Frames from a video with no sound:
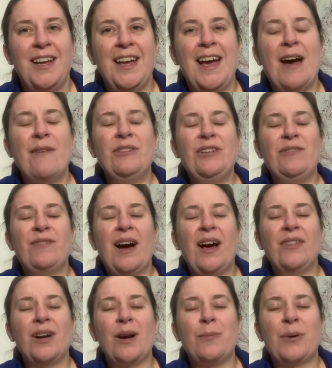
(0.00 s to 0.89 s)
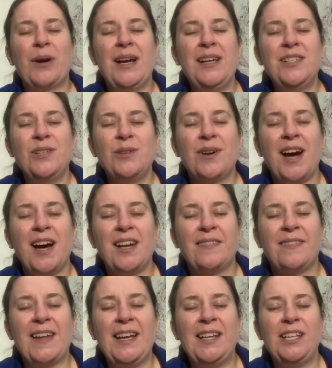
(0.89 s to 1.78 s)
Heavenly Father, I praise you, God.
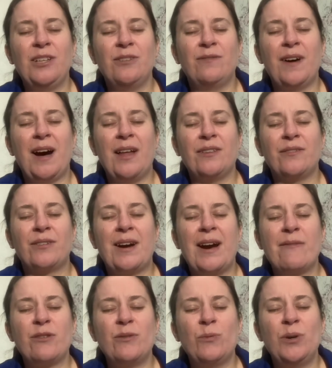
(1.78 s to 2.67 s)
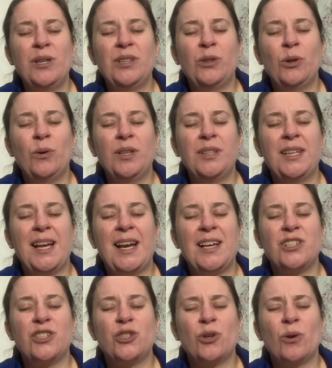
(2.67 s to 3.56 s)
I thank you, Father, for everyone, Lord, that
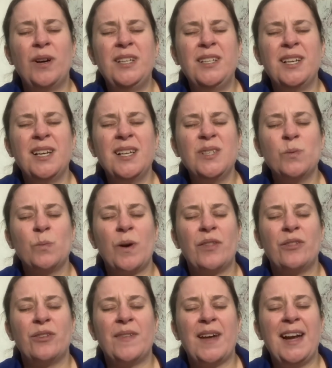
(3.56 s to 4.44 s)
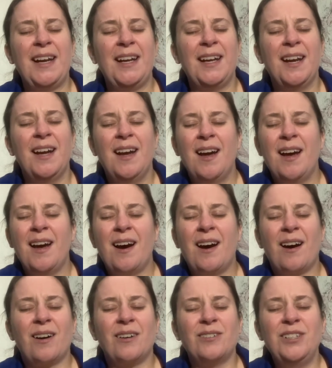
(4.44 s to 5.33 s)
has joined us, whether they
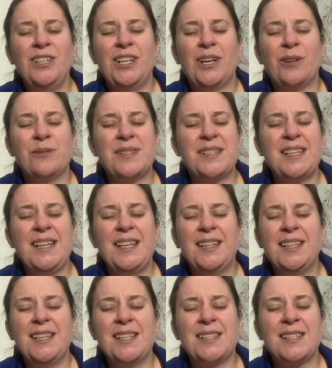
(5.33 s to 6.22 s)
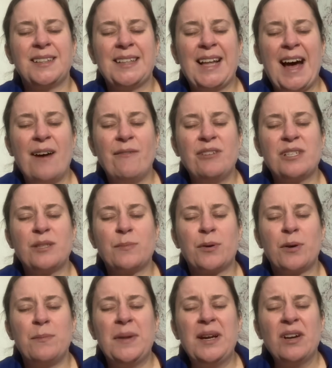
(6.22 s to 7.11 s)
are, you know, seeing this live as a
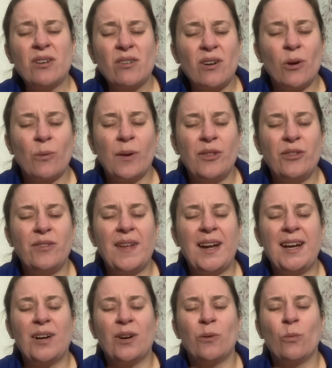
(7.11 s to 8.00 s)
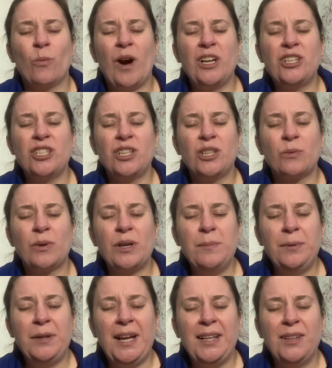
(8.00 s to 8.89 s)
premiere or whether they are watching the
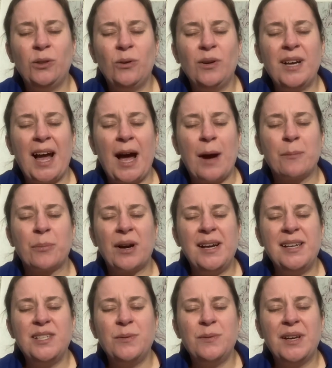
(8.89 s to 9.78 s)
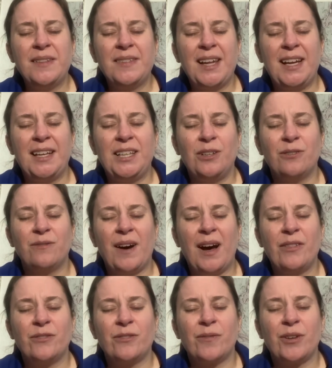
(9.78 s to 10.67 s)
replay, Lord. I praise you and I thank you,
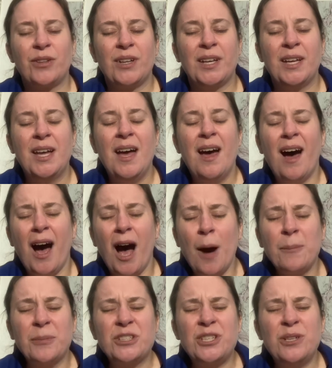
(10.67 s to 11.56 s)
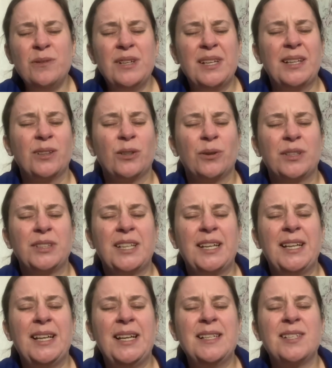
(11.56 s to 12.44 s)
Father, for the opportunity, Lord, that
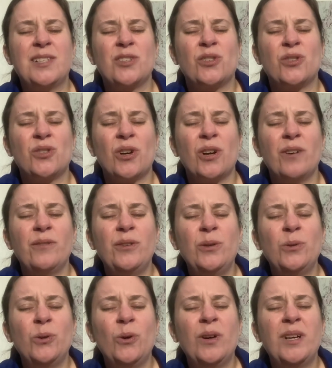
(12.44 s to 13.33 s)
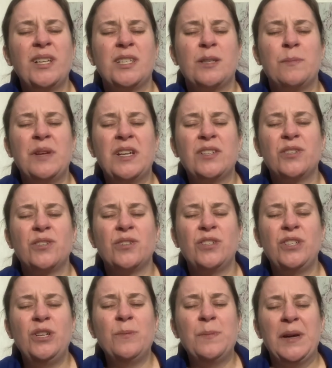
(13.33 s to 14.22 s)
it is to serve you, Lord, and to minister
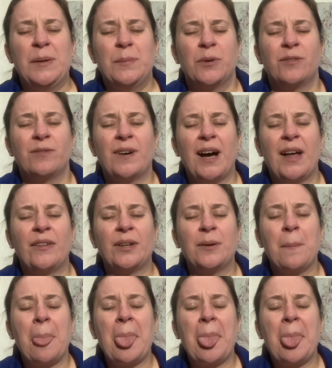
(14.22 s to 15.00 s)
to your people, Father.